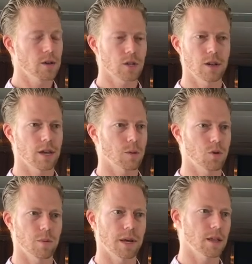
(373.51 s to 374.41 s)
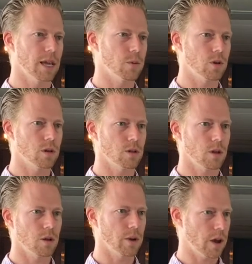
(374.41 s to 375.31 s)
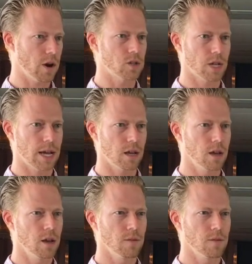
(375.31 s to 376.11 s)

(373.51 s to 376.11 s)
Send you like a prepaid label of ARS tag,